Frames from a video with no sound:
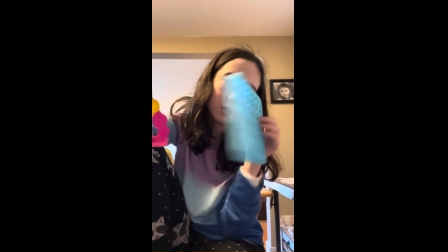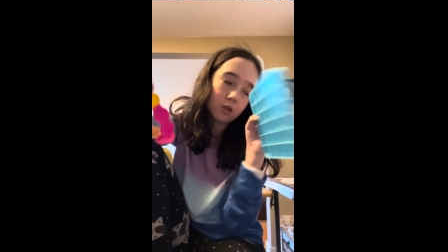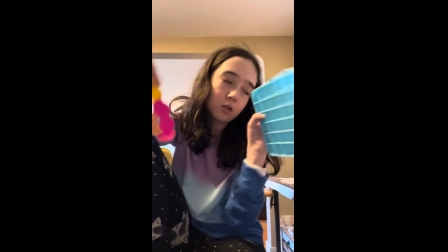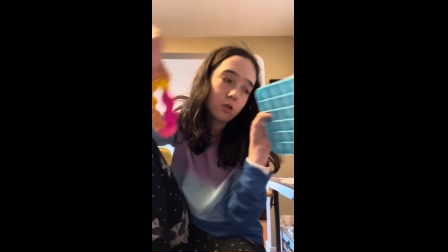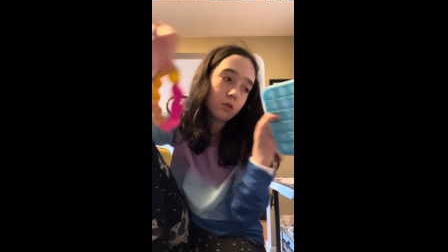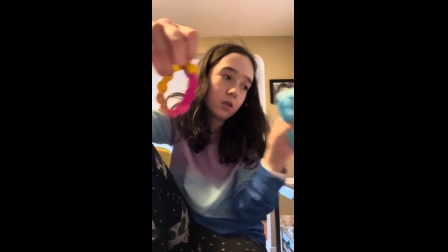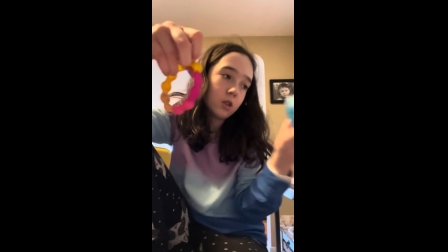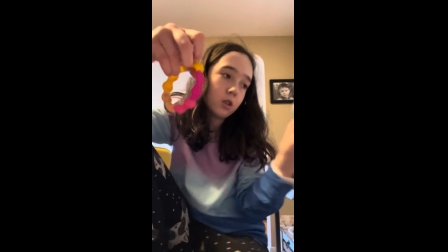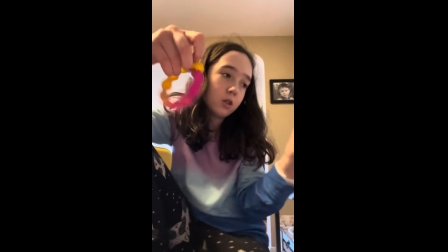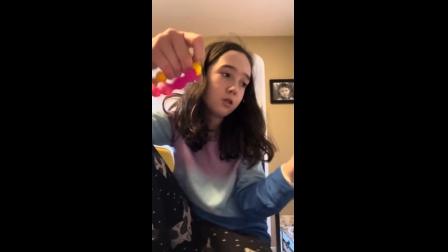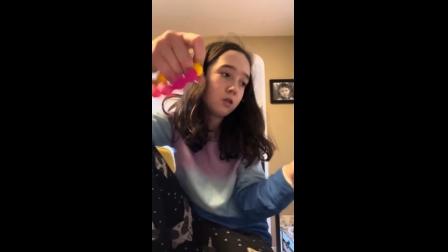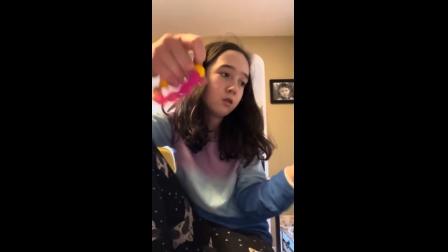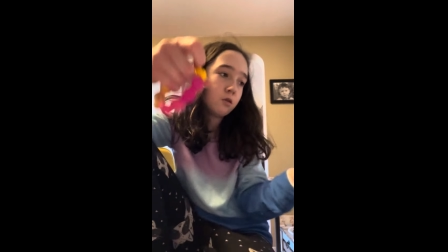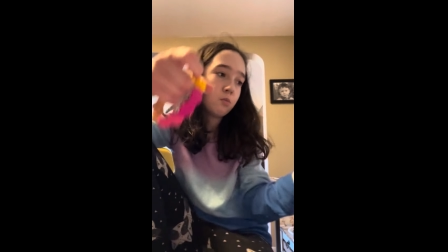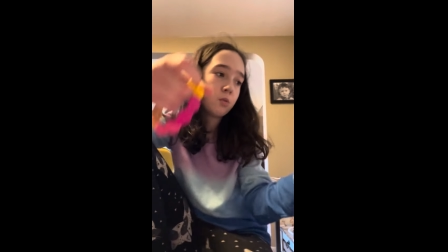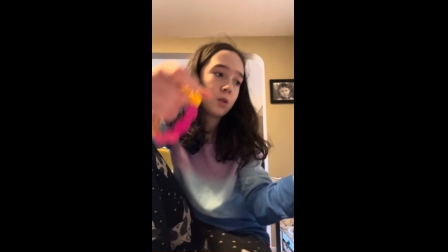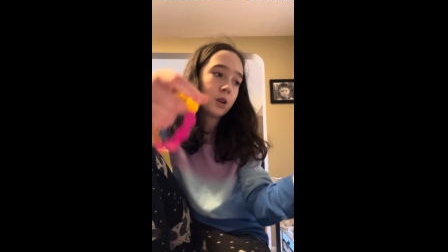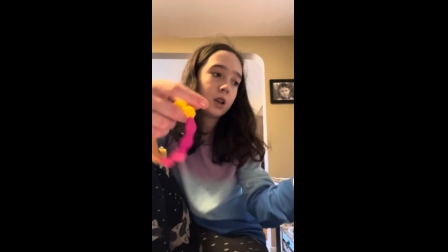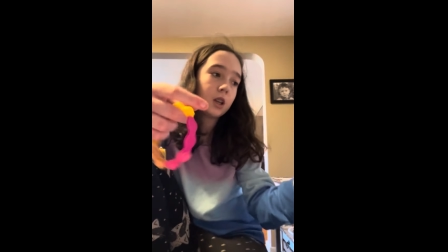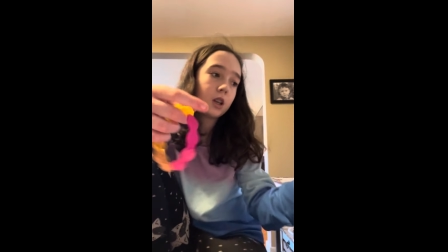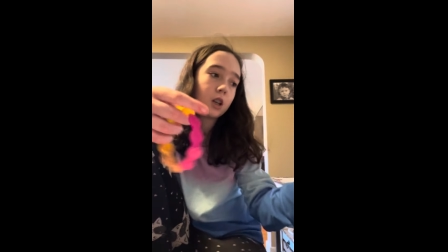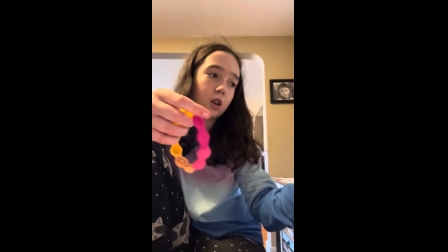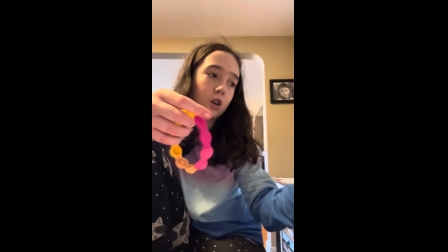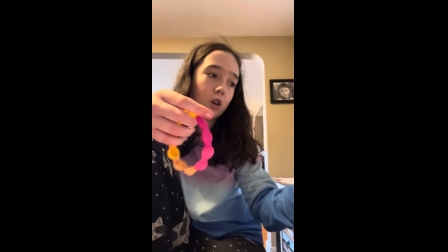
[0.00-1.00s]
So this is
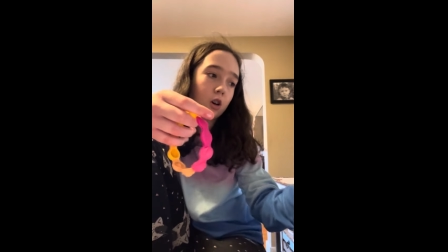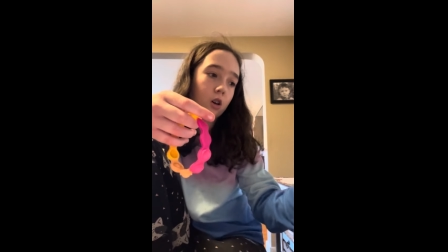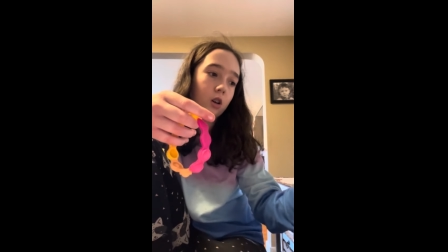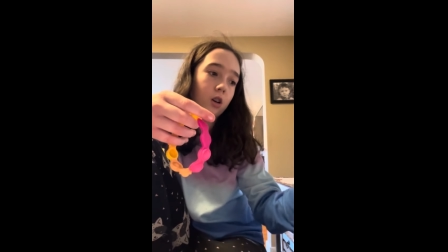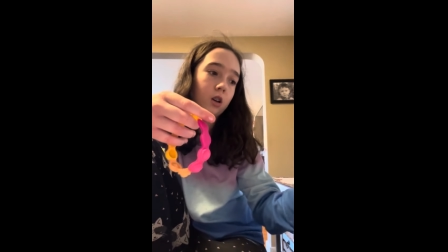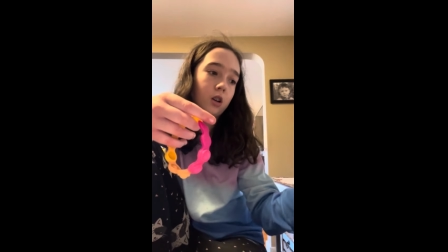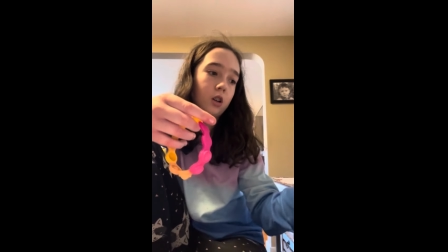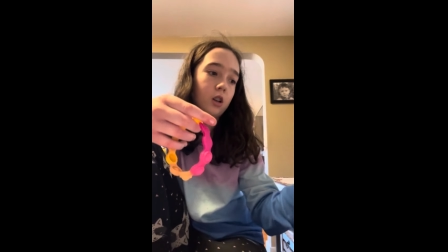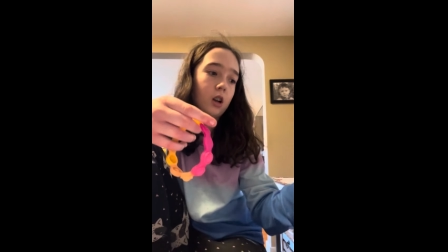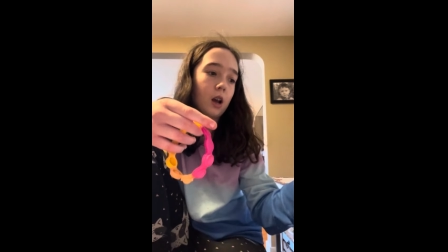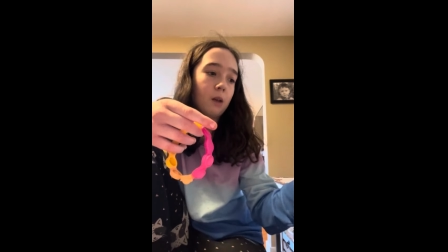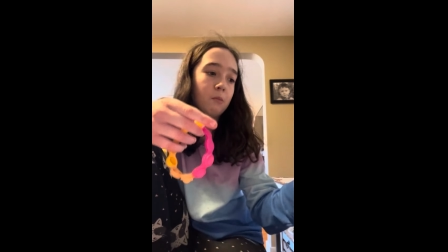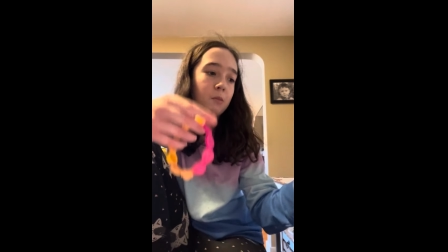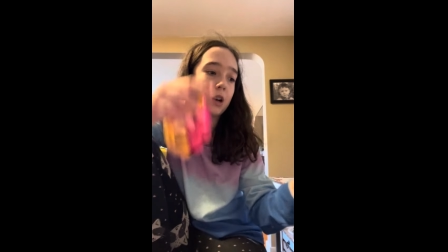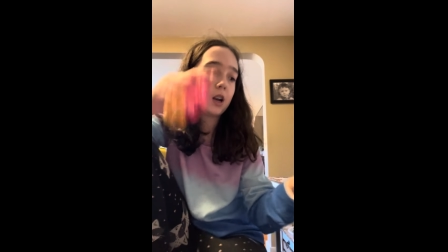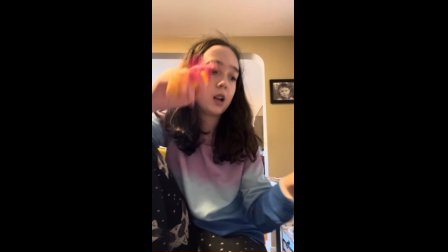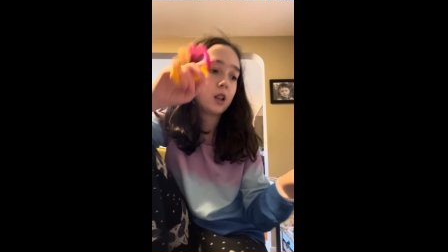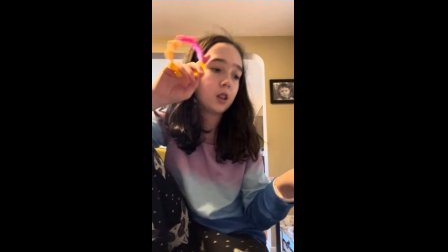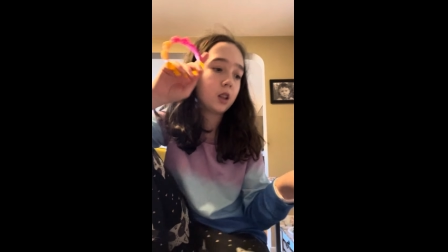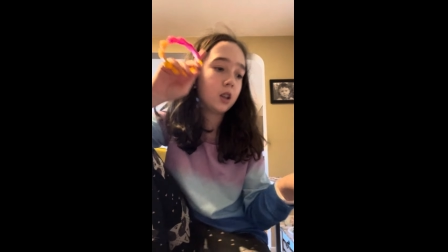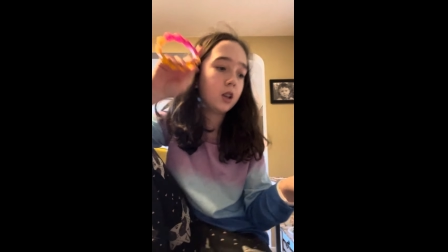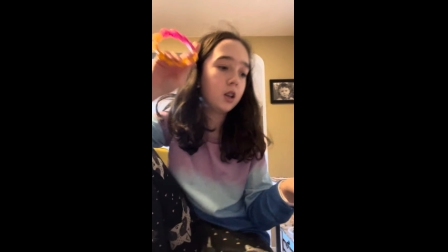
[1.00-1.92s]
pretty good. I mean,